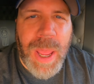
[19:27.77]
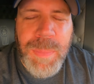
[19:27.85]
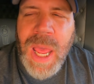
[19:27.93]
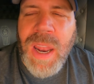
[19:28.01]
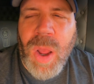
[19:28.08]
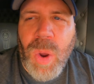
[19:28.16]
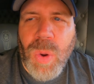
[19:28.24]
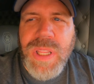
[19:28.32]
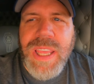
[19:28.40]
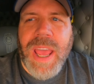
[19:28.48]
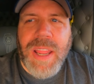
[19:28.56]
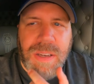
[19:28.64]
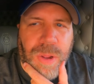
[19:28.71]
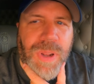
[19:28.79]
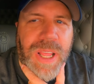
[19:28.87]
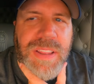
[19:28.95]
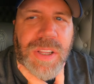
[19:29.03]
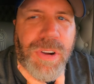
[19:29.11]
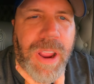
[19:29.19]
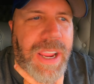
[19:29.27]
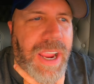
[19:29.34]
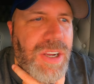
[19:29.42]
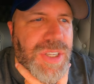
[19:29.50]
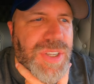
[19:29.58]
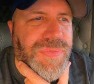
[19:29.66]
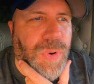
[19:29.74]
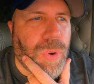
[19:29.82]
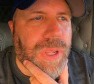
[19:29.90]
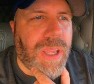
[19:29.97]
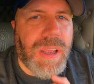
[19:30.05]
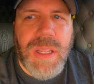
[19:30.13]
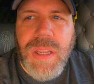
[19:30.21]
I'm not old yet. Don't let the gray hairs fool you.